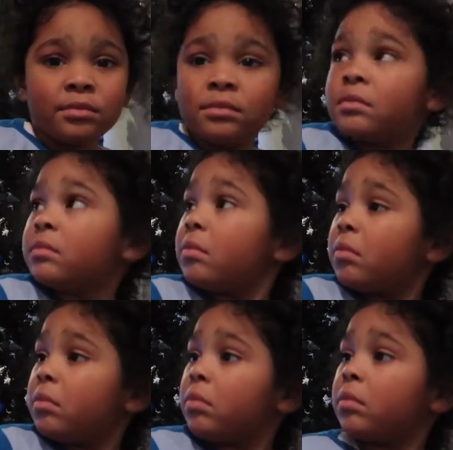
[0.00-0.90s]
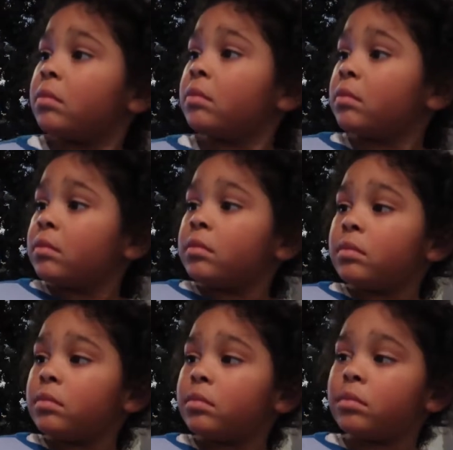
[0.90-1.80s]

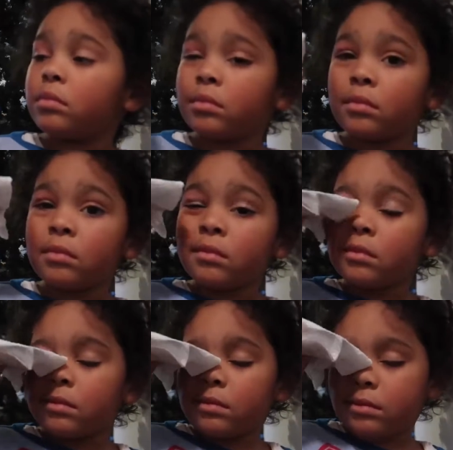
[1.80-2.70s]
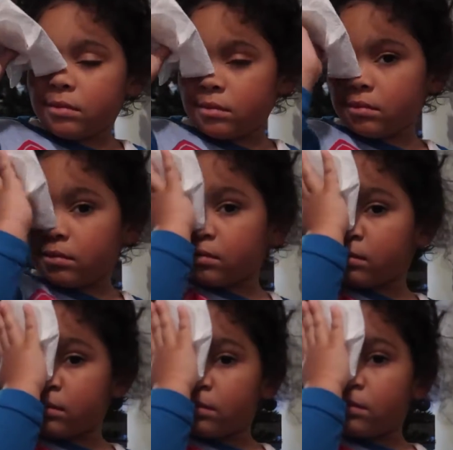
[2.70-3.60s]

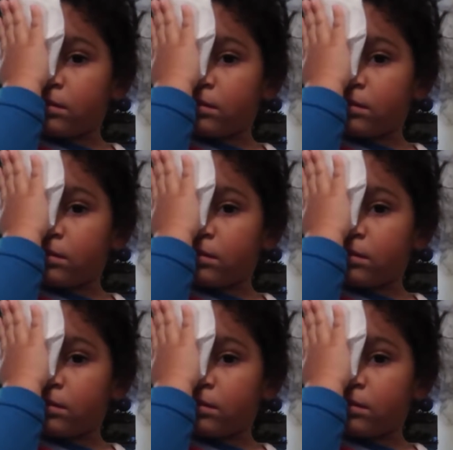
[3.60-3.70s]
Nobody speaks.